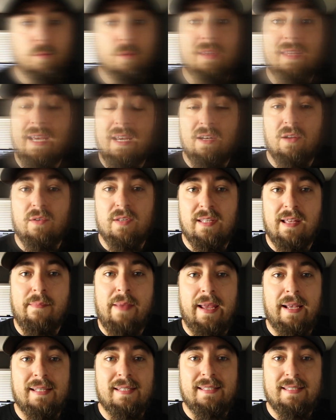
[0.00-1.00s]
What they do is they
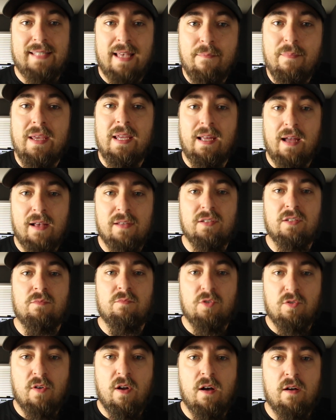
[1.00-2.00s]
make
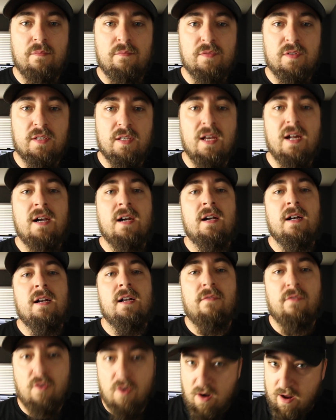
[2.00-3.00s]
semi-custom drums
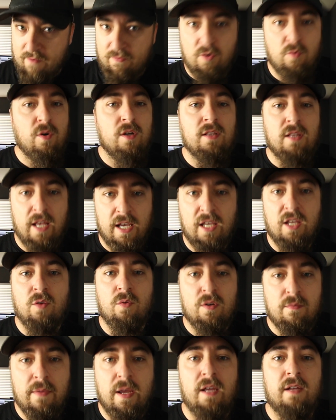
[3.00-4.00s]
for everyone like
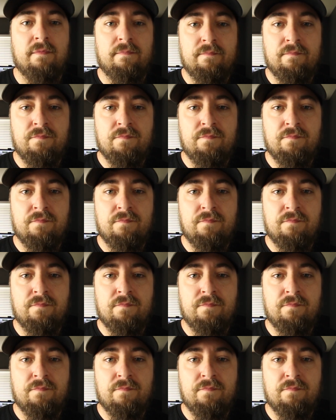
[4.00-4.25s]
you and me.